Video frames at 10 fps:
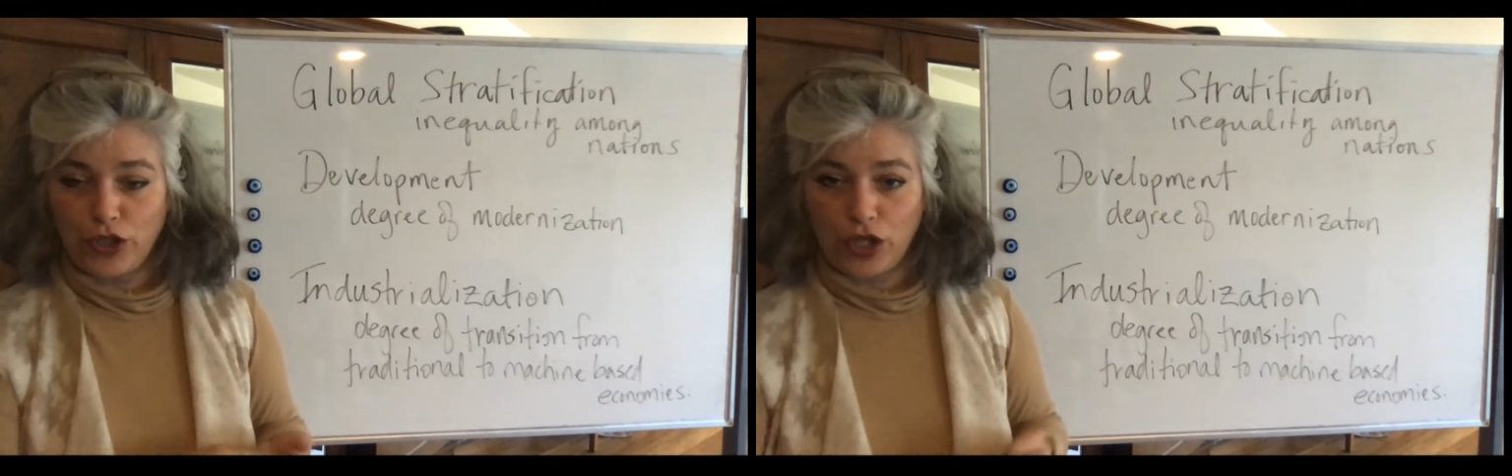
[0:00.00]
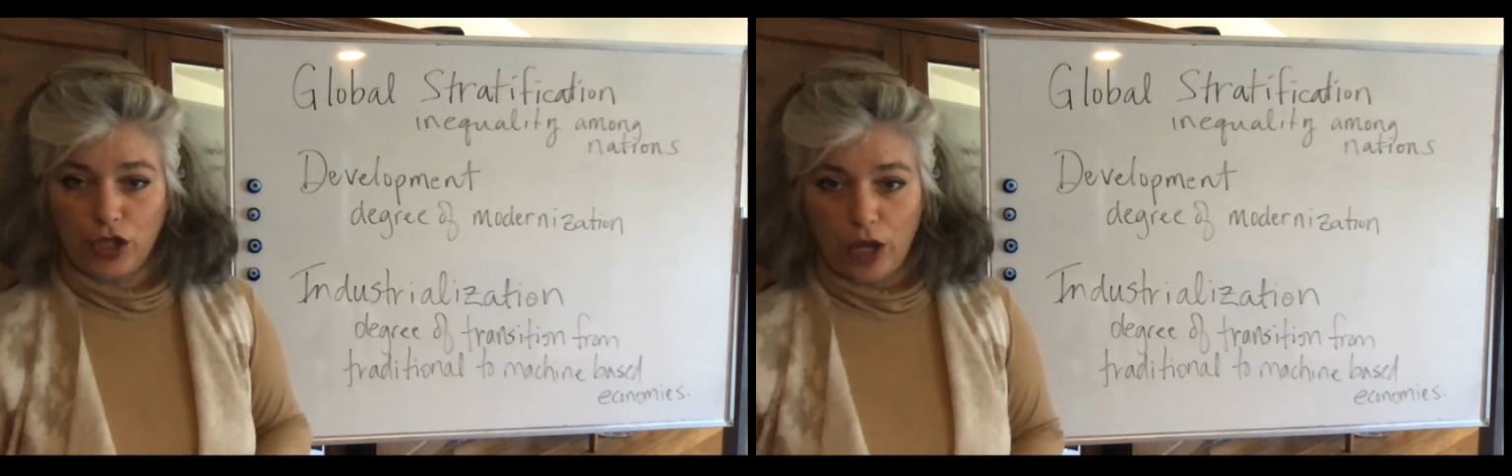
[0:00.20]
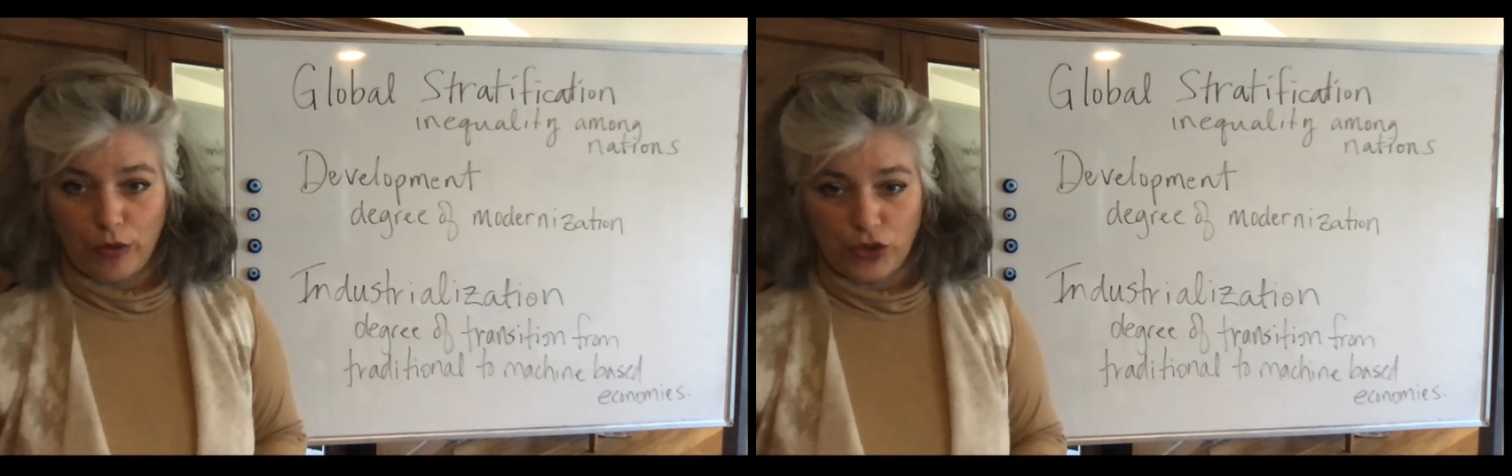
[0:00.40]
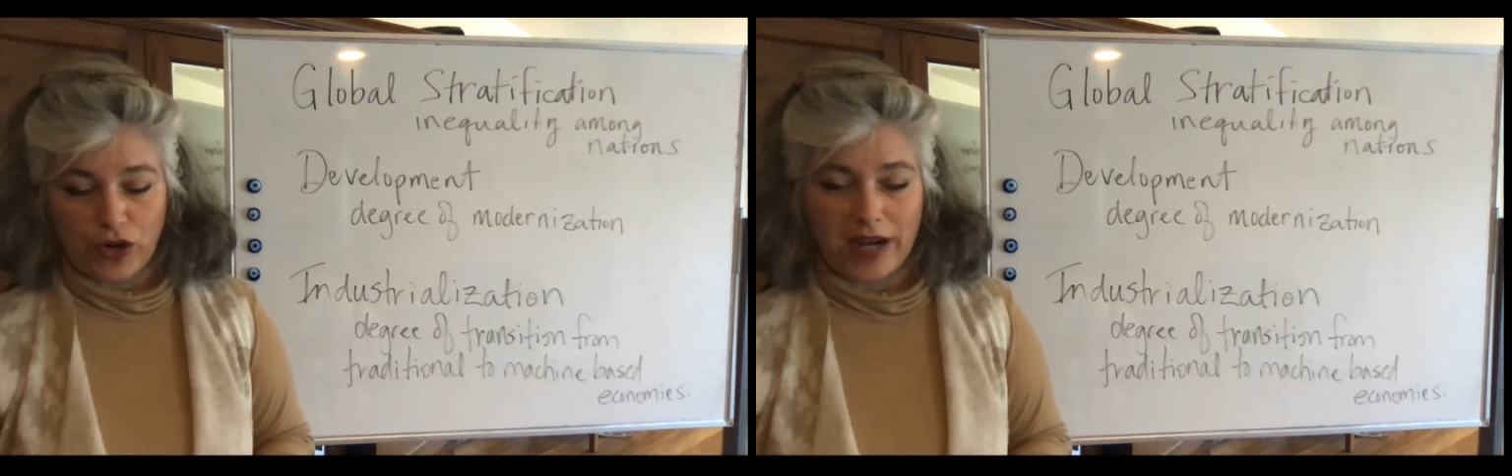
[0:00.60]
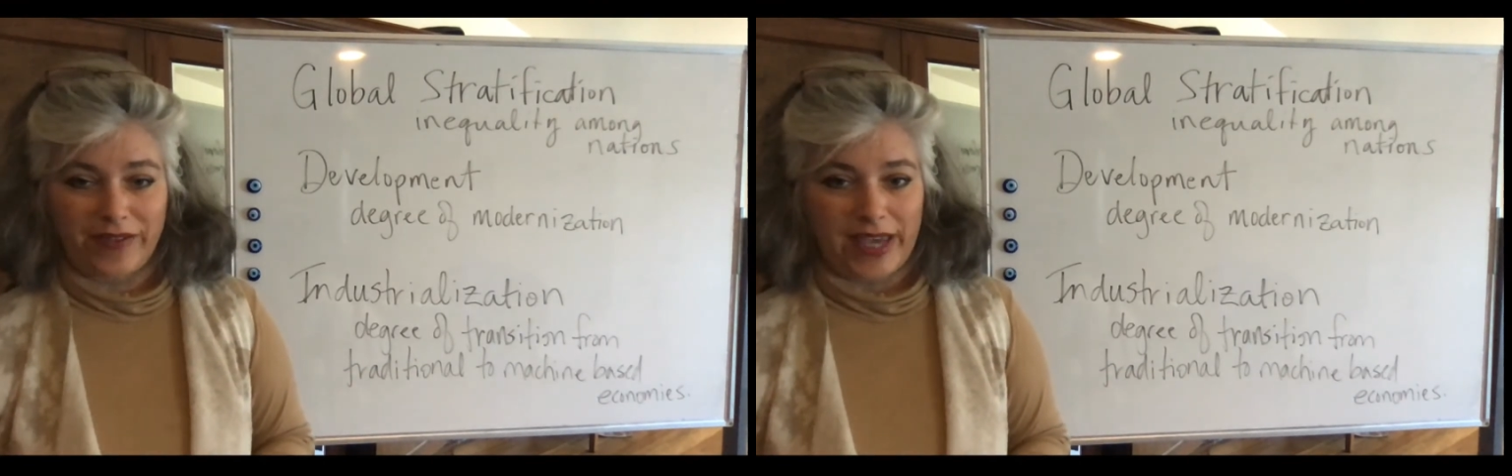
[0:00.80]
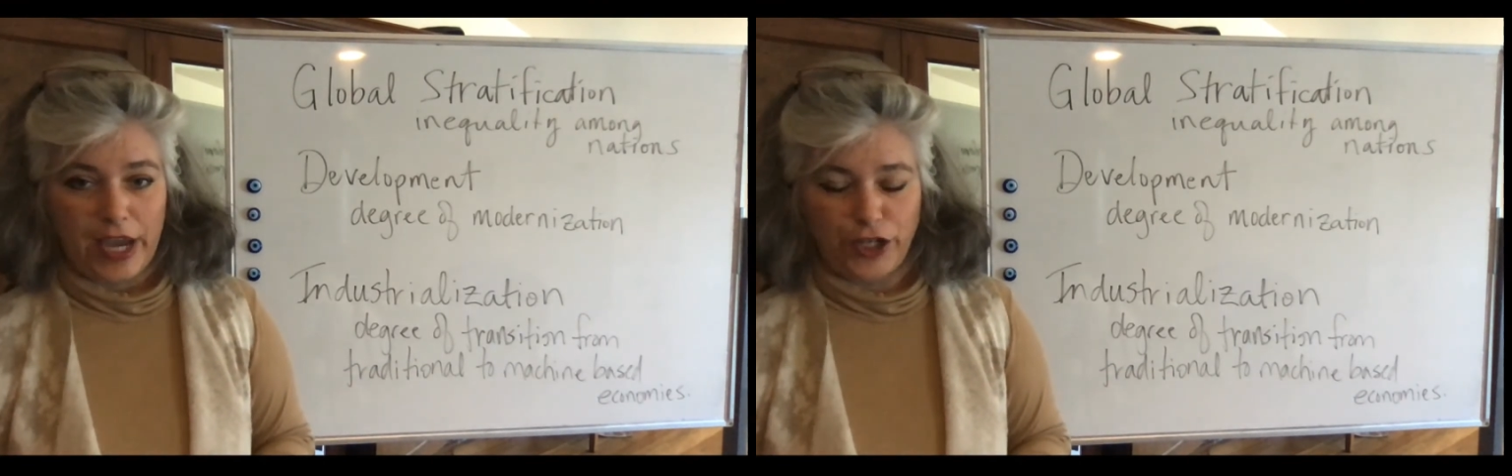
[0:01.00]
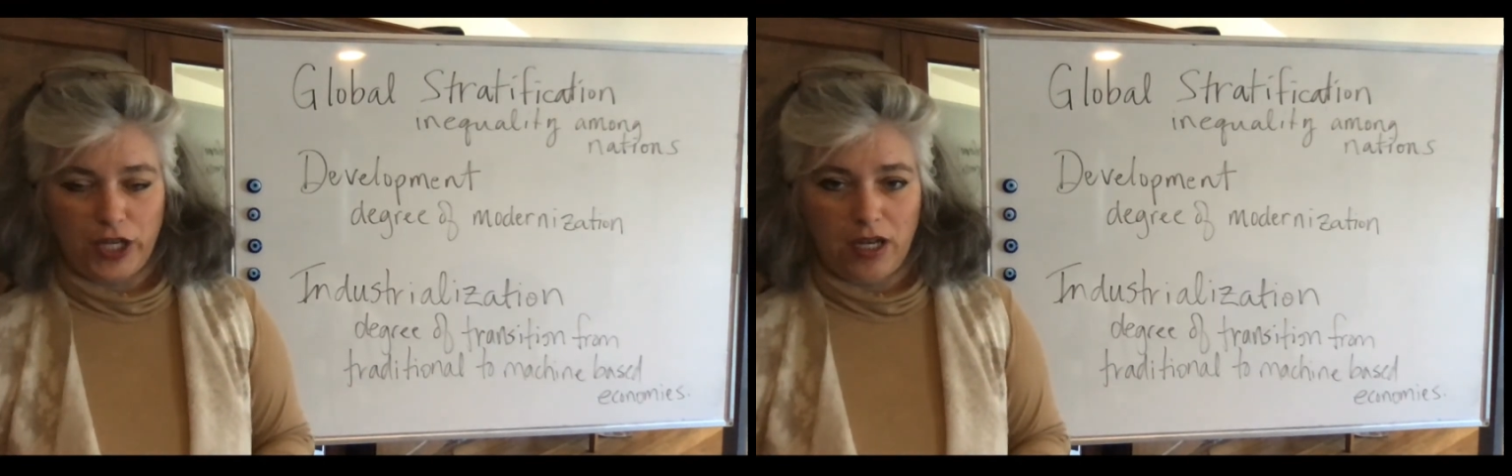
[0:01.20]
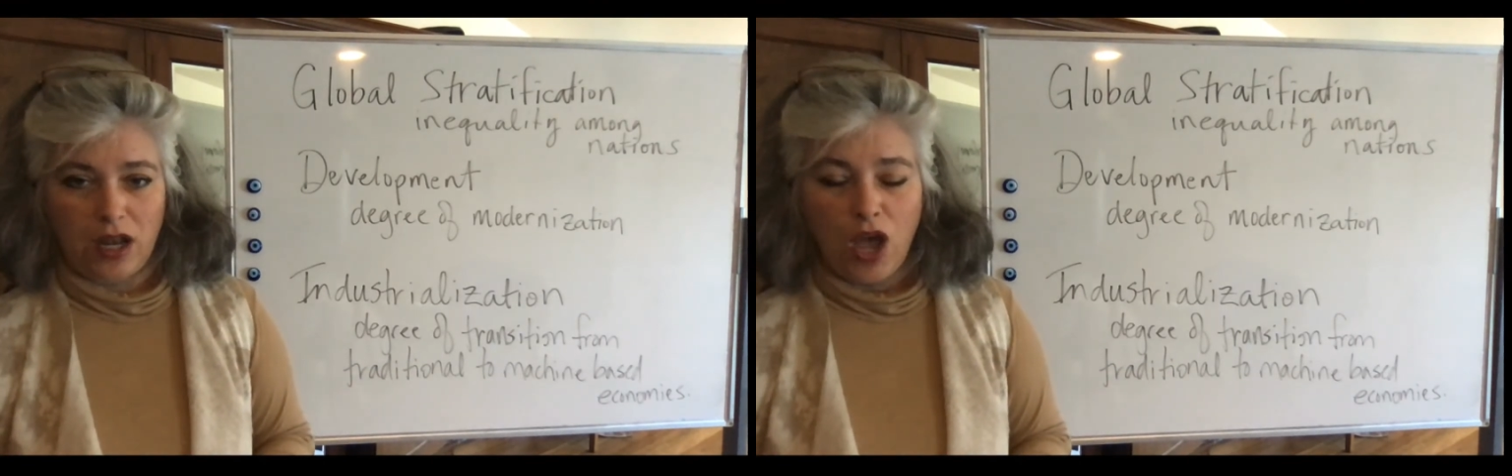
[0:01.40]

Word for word: to global stratification,